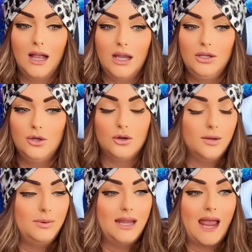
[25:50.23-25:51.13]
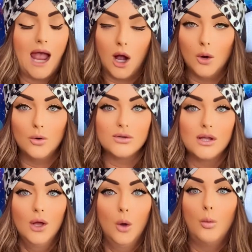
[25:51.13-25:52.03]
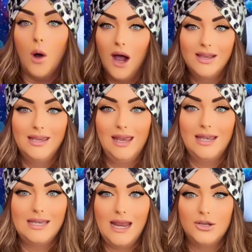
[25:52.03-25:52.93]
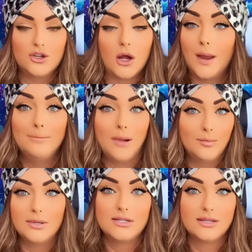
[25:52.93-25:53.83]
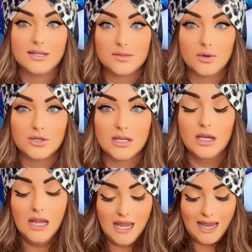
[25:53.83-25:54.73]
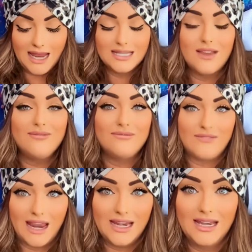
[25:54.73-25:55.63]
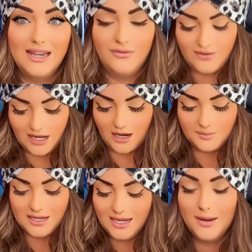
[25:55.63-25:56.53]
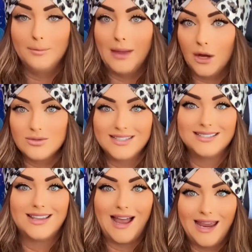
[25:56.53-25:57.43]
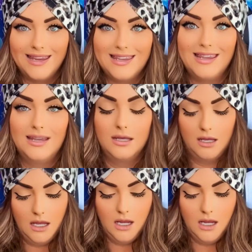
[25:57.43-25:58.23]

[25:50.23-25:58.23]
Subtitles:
you could be out walking in nature and bump into this person. It's a fated event. I'm getting mountains, hiking,